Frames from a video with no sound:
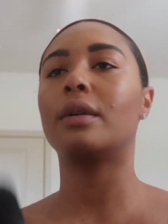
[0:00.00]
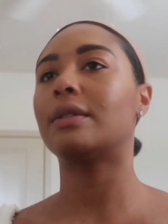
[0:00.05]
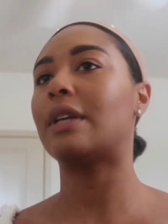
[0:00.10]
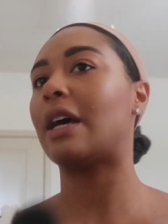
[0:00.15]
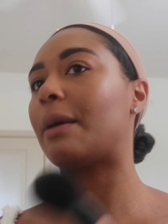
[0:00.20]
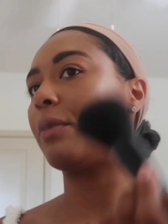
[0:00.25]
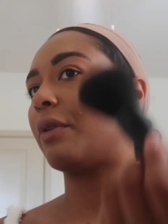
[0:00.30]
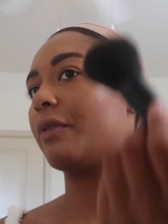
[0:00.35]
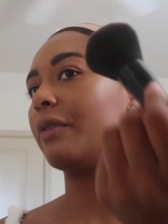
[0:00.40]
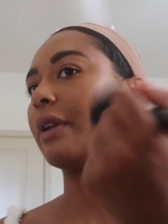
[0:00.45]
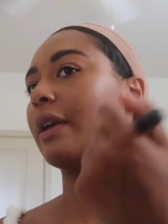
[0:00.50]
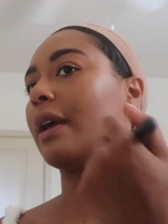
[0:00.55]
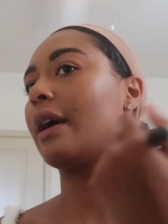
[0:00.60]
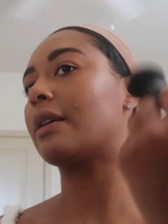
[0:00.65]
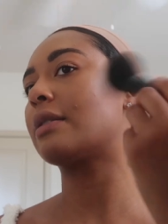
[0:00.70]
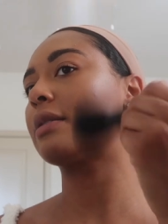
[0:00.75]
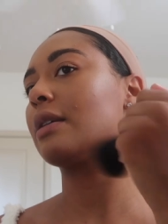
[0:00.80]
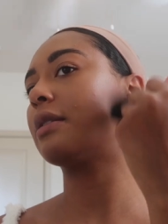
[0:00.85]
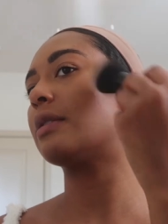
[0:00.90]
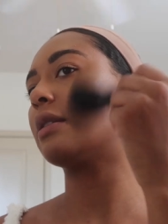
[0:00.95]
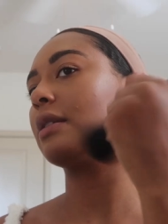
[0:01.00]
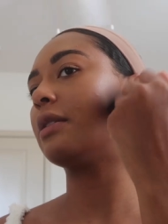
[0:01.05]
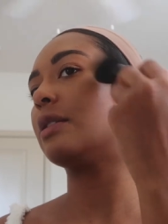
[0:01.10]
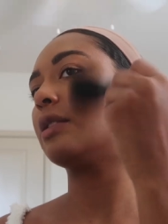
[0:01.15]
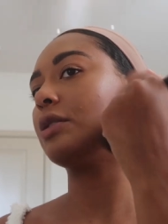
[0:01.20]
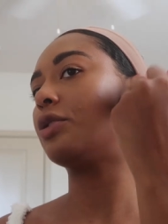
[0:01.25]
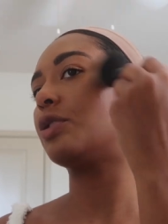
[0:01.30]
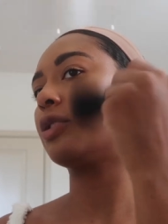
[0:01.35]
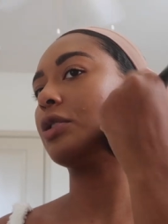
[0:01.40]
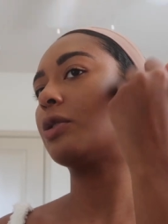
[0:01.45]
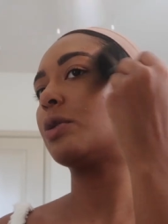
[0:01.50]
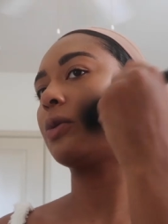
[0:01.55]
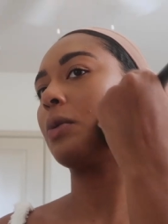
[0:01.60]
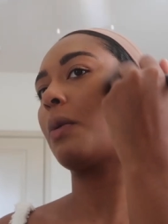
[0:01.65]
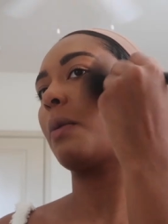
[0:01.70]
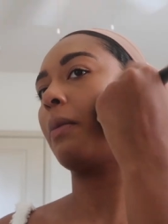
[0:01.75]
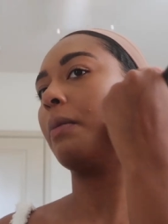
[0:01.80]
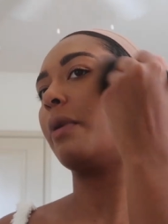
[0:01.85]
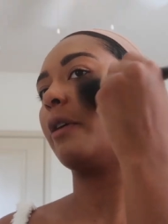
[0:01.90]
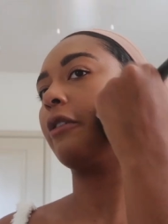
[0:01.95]
tap off any excess and just
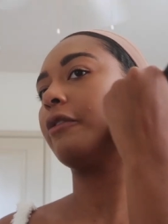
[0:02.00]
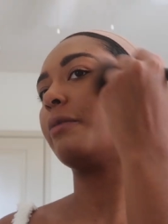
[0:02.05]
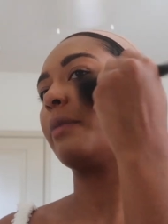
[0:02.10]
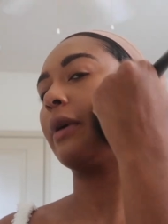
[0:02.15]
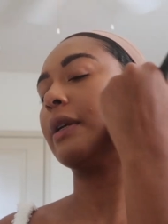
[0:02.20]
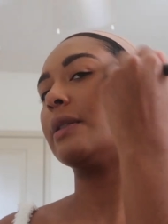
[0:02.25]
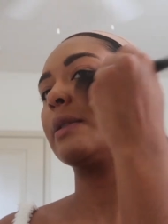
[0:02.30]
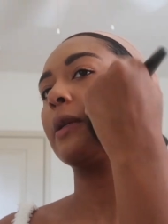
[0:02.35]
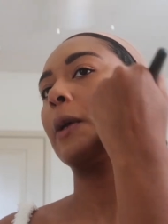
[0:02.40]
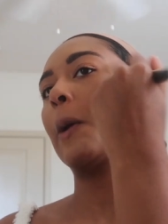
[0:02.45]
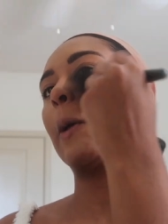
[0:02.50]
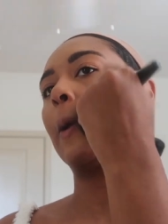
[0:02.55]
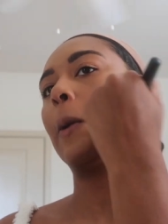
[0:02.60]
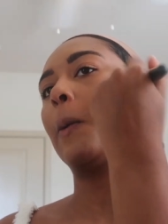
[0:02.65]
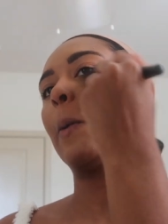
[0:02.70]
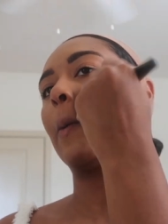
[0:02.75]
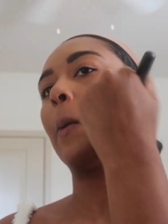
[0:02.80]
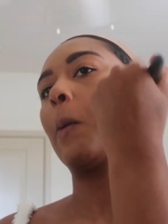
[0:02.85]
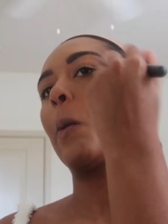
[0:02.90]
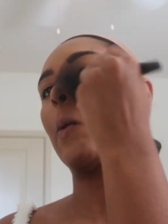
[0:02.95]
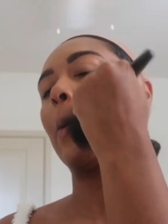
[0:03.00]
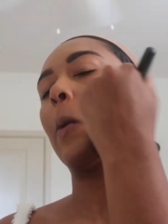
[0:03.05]
buff my skin.